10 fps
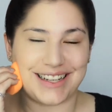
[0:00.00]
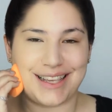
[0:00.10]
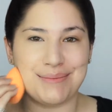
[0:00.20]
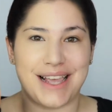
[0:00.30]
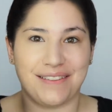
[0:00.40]

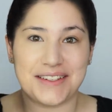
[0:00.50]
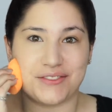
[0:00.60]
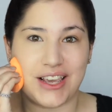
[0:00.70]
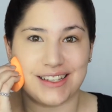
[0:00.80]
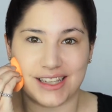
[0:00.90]
I keep saying
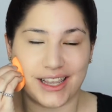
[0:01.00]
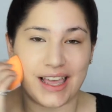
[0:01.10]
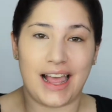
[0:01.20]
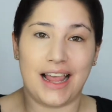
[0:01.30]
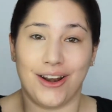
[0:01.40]
this face, like,
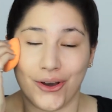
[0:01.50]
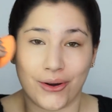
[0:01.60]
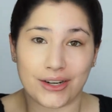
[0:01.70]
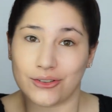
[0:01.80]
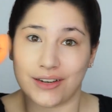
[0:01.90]

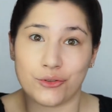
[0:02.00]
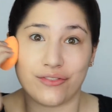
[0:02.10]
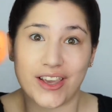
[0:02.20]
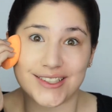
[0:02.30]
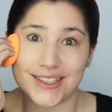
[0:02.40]
hello, I don't have
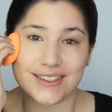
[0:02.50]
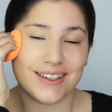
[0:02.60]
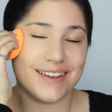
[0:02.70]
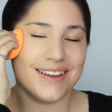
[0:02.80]
two faces.